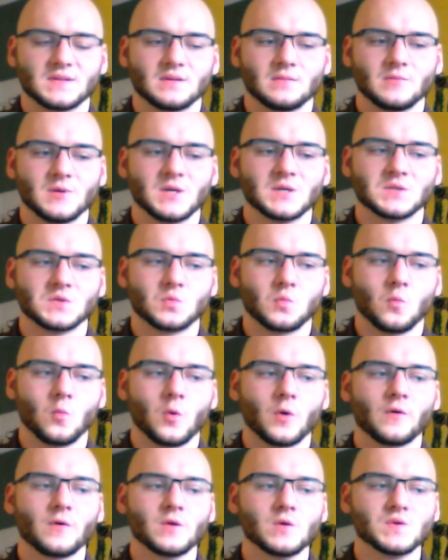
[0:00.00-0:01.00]
because
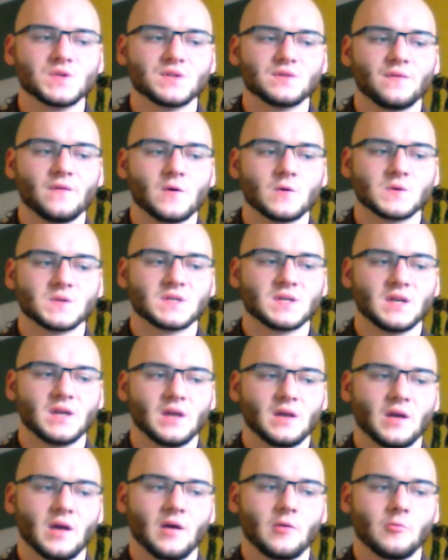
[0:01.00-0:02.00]
we're used to focusing,